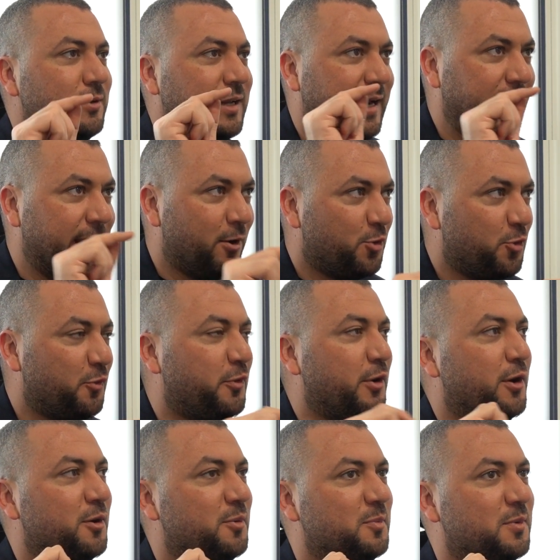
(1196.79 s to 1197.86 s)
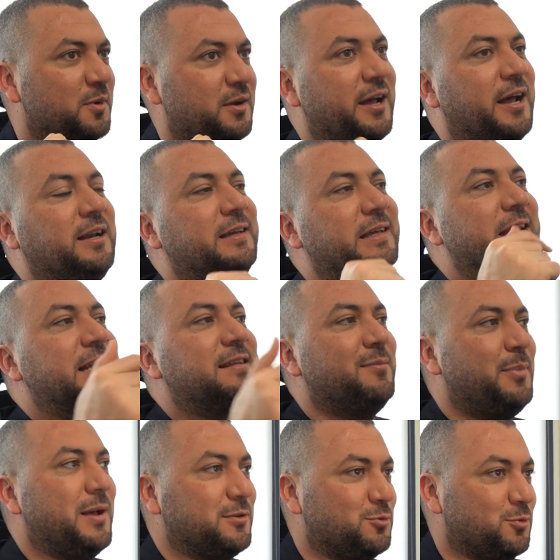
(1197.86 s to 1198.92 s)
Click confirm and create a
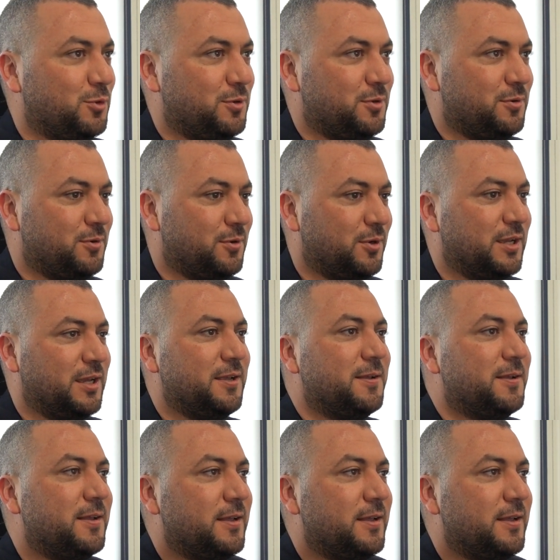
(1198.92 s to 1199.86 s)
password, okay?